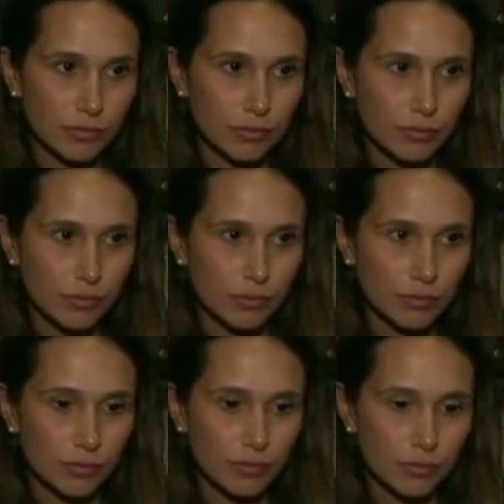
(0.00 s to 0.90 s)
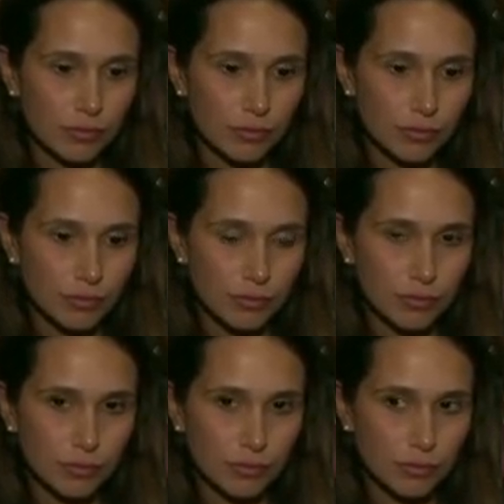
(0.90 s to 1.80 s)

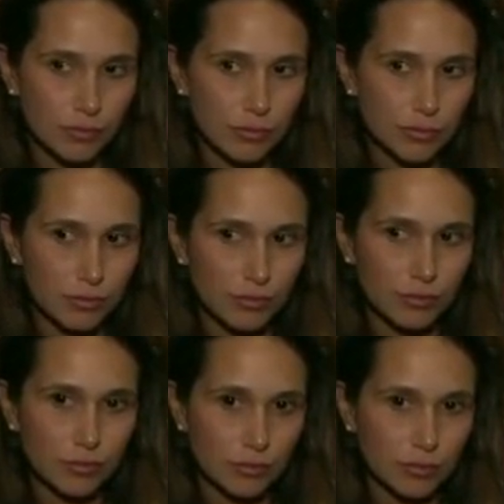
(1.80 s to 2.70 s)
(silent)